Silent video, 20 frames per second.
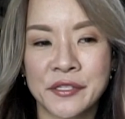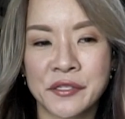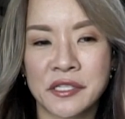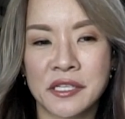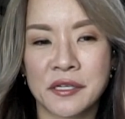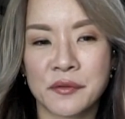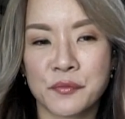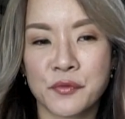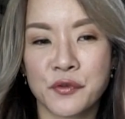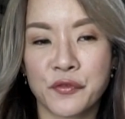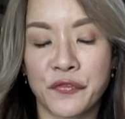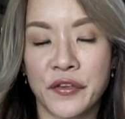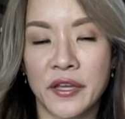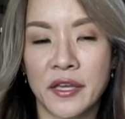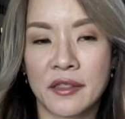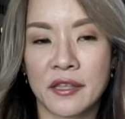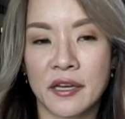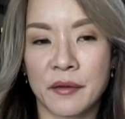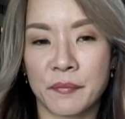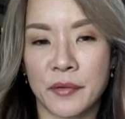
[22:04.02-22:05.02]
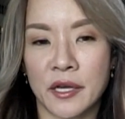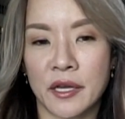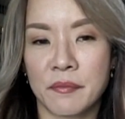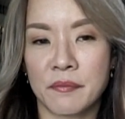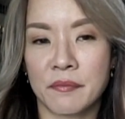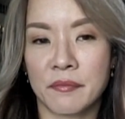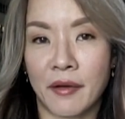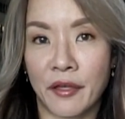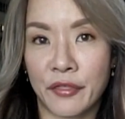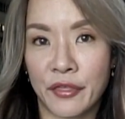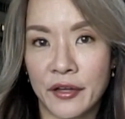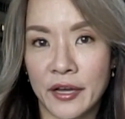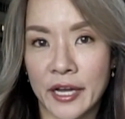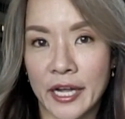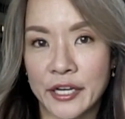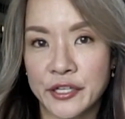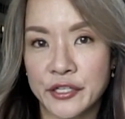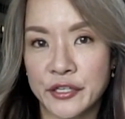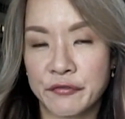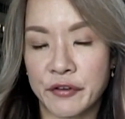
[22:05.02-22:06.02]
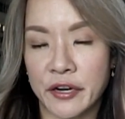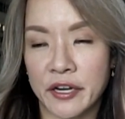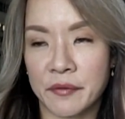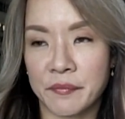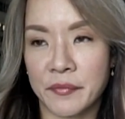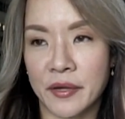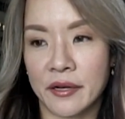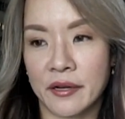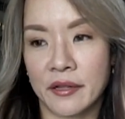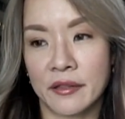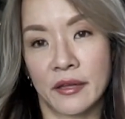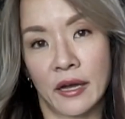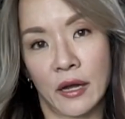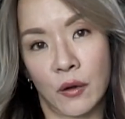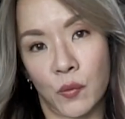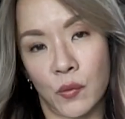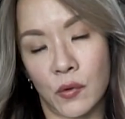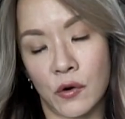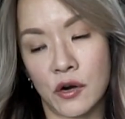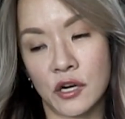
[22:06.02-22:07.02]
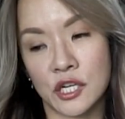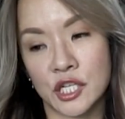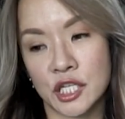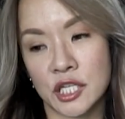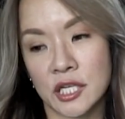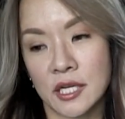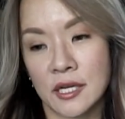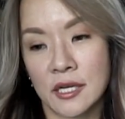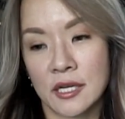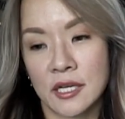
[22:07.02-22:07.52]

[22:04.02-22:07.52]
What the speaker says: is a movie that my mother actually recommended that I watch.